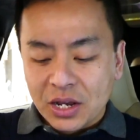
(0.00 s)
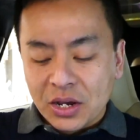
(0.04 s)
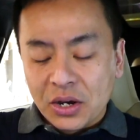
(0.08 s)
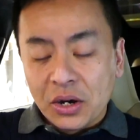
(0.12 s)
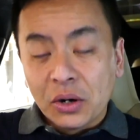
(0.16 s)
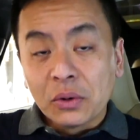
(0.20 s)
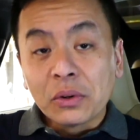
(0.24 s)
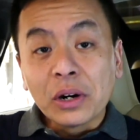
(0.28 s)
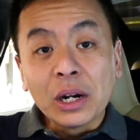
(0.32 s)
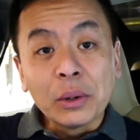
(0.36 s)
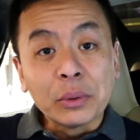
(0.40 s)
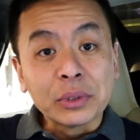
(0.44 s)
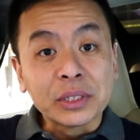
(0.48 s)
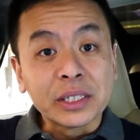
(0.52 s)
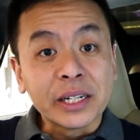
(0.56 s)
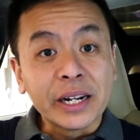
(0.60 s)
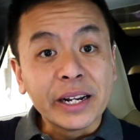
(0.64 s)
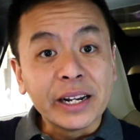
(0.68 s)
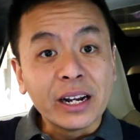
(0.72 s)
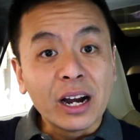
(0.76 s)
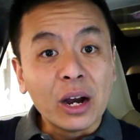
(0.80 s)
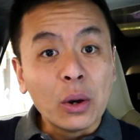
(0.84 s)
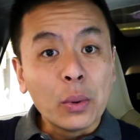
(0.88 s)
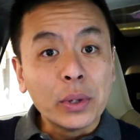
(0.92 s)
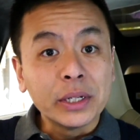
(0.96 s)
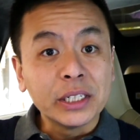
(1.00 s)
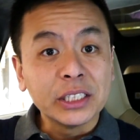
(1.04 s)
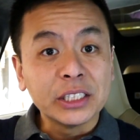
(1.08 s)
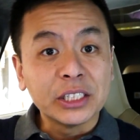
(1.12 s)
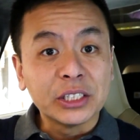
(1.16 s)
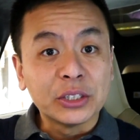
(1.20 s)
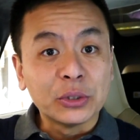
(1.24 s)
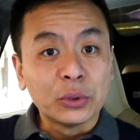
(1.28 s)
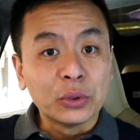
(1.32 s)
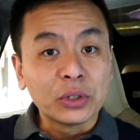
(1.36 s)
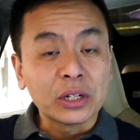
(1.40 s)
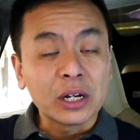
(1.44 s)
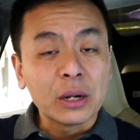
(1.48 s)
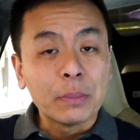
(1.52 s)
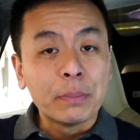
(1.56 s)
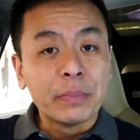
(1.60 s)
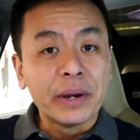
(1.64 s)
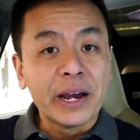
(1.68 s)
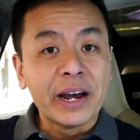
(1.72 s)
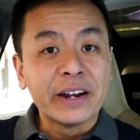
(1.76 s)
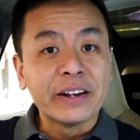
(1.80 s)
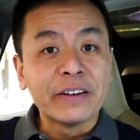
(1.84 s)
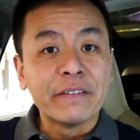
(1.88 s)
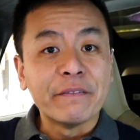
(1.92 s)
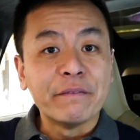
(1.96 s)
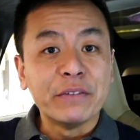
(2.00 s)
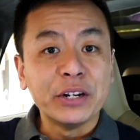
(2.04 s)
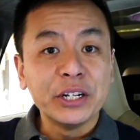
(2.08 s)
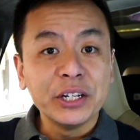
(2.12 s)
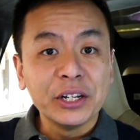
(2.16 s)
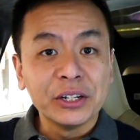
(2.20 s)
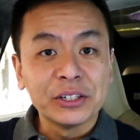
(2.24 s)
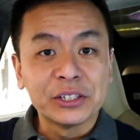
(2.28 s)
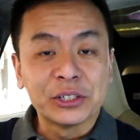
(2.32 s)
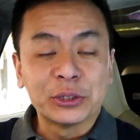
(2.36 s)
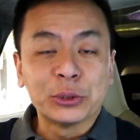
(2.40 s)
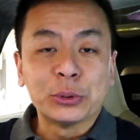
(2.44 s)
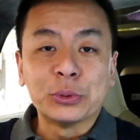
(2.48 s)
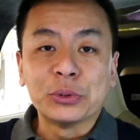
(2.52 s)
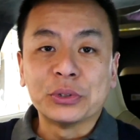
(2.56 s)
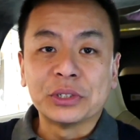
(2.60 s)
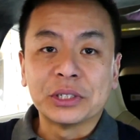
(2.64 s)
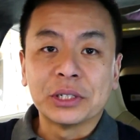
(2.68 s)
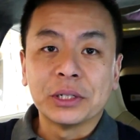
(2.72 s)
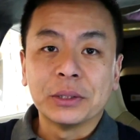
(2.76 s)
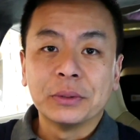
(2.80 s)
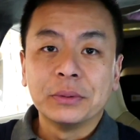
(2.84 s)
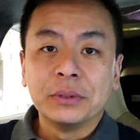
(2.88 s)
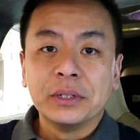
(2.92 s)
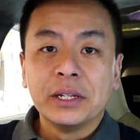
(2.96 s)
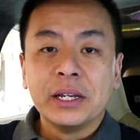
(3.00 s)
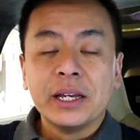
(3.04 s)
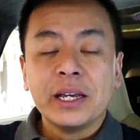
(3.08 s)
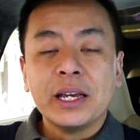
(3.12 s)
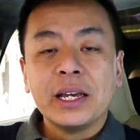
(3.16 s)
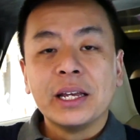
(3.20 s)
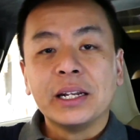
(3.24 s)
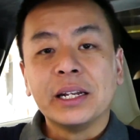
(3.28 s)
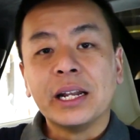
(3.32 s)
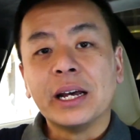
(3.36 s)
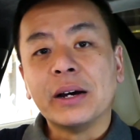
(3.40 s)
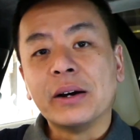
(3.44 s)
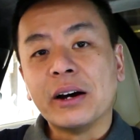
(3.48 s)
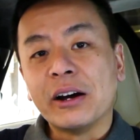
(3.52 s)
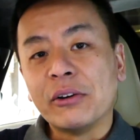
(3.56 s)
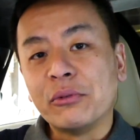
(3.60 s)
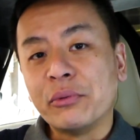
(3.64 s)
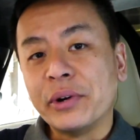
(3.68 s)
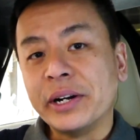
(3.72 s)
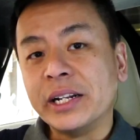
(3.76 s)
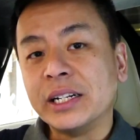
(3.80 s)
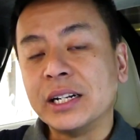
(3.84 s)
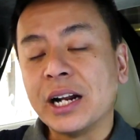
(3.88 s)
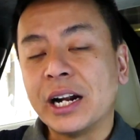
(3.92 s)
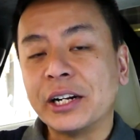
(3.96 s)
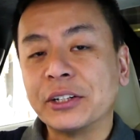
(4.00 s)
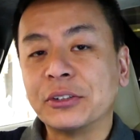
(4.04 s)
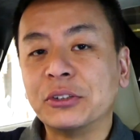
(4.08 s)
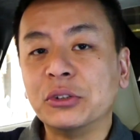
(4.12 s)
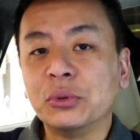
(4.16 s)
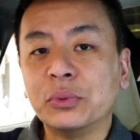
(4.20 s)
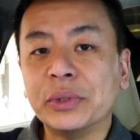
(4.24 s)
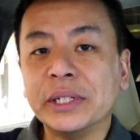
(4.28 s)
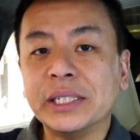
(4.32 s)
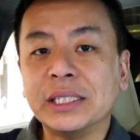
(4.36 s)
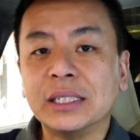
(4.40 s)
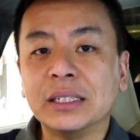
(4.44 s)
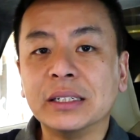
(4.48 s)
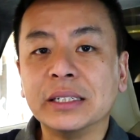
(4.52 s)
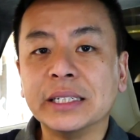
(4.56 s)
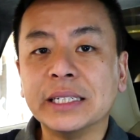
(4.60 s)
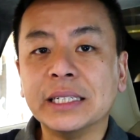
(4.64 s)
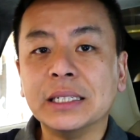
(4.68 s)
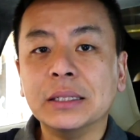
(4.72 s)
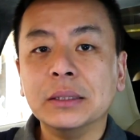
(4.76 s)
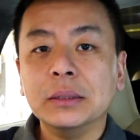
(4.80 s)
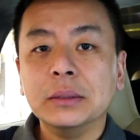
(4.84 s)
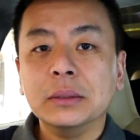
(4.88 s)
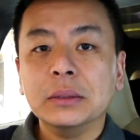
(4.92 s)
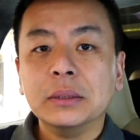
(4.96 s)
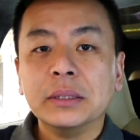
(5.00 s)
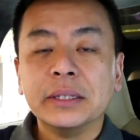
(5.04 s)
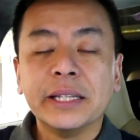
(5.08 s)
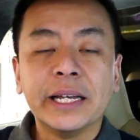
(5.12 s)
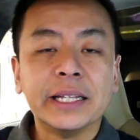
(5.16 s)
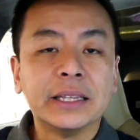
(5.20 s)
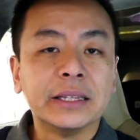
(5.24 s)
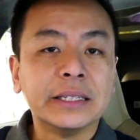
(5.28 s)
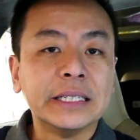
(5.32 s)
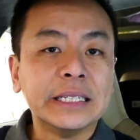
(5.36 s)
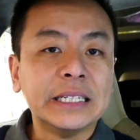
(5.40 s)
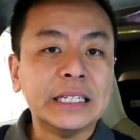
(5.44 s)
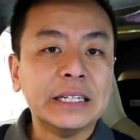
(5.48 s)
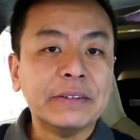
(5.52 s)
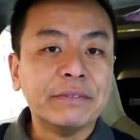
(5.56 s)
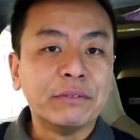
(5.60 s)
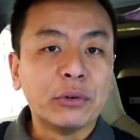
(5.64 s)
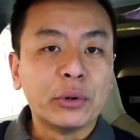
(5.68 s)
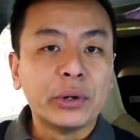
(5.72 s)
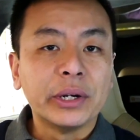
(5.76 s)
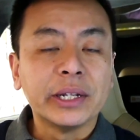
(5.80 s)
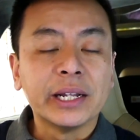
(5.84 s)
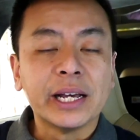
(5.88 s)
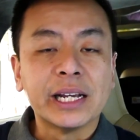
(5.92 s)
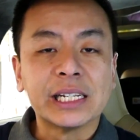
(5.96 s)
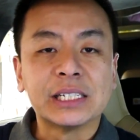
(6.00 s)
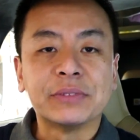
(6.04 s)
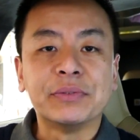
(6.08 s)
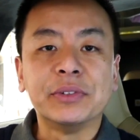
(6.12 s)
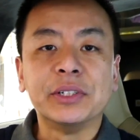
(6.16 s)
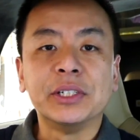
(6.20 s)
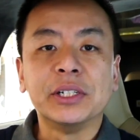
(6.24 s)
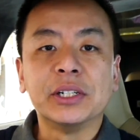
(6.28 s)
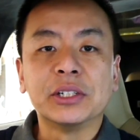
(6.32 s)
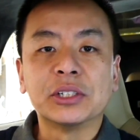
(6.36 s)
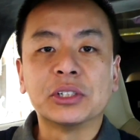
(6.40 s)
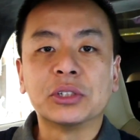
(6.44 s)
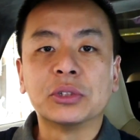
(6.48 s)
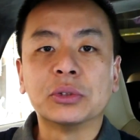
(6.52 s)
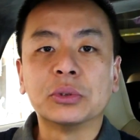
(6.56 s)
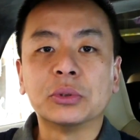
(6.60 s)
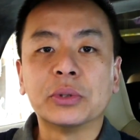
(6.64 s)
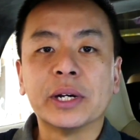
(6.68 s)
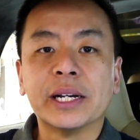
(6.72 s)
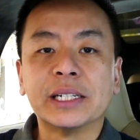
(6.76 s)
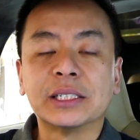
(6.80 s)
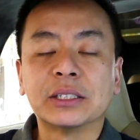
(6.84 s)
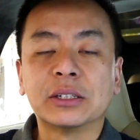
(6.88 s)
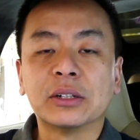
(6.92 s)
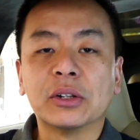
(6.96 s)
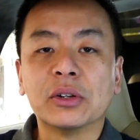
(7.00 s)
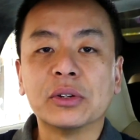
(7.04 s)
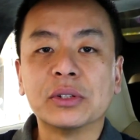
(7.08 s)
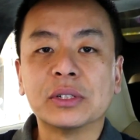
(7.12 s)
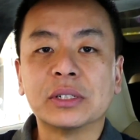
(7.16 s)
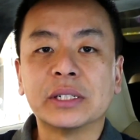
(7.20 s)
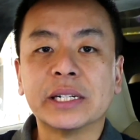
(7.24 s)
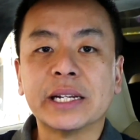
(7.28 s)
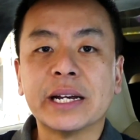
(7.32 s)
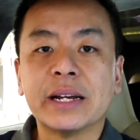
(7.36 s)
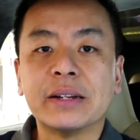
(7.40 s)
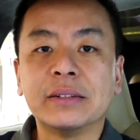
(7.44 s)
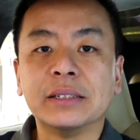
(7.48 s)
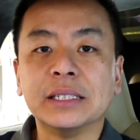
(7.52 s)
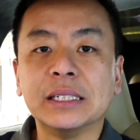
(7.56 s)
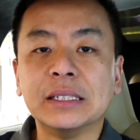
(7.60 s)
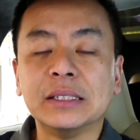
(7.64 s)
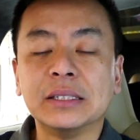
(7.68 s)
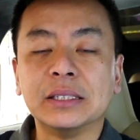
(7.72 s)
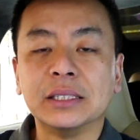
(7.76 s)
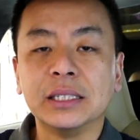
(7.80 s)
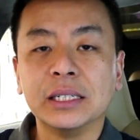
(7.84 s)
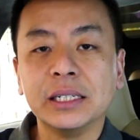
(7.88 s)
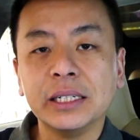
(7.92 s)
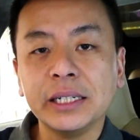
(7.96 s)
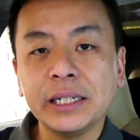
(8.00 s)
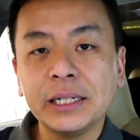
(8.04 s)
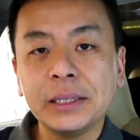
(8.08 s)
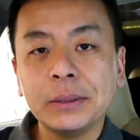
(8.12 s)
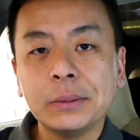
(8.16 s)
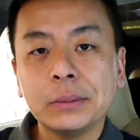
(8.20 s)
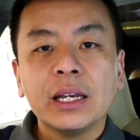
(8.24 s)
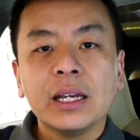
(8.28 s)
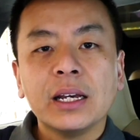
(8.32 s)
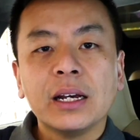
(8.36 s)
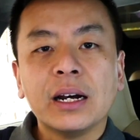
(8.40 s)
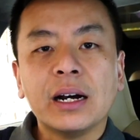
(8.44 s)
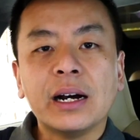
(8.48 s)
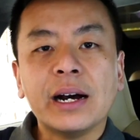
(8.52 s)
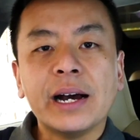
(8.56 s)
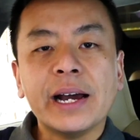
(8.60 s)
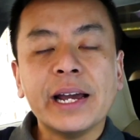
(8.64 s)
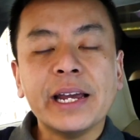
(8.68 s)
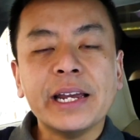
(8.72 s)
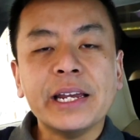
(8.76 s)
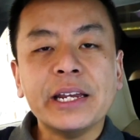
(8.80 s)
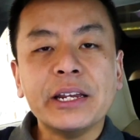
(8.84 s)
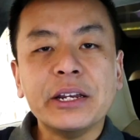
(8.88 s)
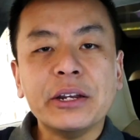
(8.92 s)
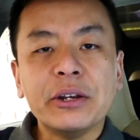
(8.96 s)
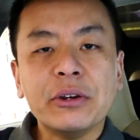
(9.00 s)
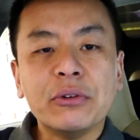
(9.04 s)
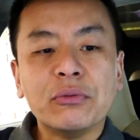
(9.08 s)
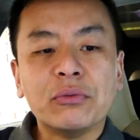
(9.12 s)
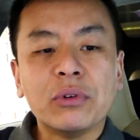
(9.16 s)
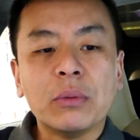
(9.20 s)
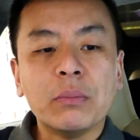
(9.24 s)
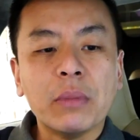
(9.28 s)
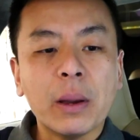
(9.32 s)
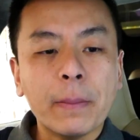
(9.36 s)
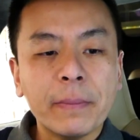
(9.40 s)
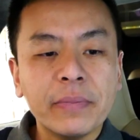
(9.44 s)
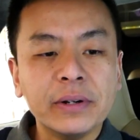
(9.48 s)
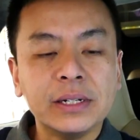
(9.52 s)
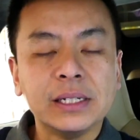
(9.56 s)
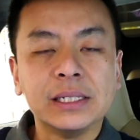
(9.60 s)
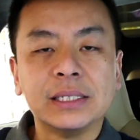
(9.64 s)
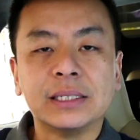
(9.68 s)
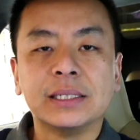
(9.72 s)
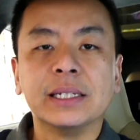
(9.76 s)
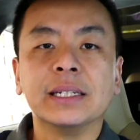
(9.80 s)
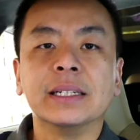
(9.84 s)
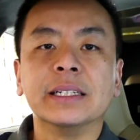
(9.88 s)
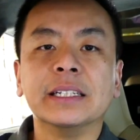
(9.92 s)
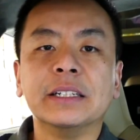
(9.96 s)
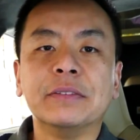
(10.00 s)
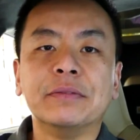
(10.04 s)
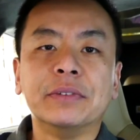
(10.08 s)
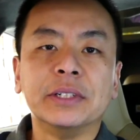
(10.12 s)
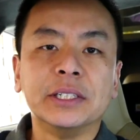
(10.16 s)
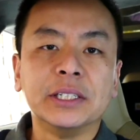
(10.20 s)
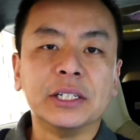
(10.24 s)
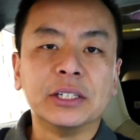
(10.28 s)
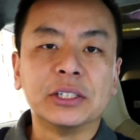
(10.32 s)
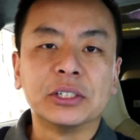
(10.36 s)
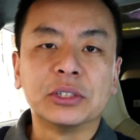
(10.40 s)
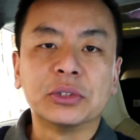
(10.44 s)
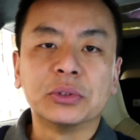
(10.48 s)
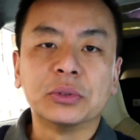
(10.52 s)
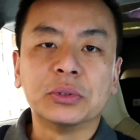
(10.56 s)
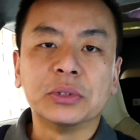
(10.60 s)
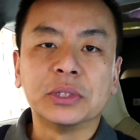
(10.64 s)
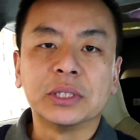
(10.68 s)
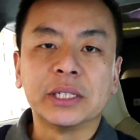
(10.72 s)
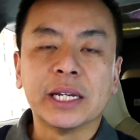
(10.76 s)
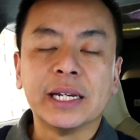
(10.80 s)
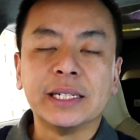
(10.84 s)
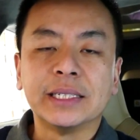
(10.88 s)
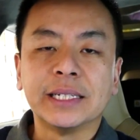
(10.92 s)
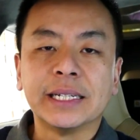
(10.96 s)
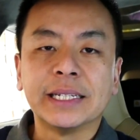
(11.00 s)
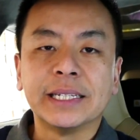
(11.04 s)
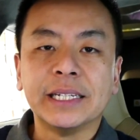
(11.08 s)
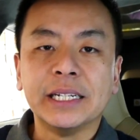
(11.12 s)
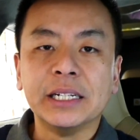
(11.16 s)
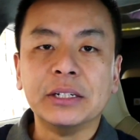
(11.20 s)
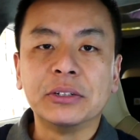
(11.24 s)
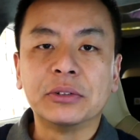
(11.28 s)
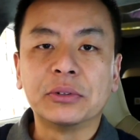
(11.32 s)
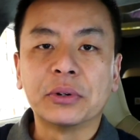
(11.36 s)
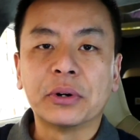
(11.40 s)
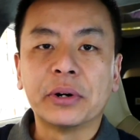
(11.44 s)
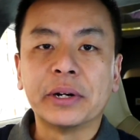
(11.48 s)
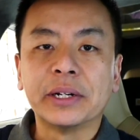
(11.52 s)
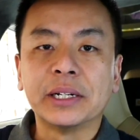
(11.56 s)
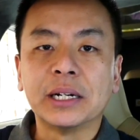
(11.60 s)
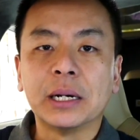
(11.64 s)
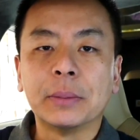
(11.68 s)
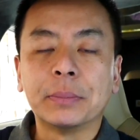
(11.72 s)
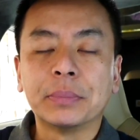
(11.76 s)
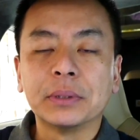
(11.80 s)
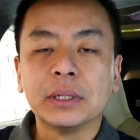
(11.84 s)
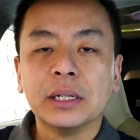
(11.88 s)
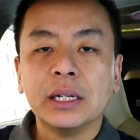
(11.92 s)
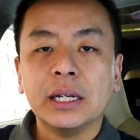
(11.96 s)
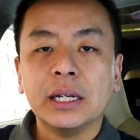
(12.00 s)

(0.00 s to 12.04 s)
Alright, well today I wanted to talk about video stores. Now, I read an article recently that the very last video store has closed down in Sydney. I remember distinctly video stores as a kid growing up.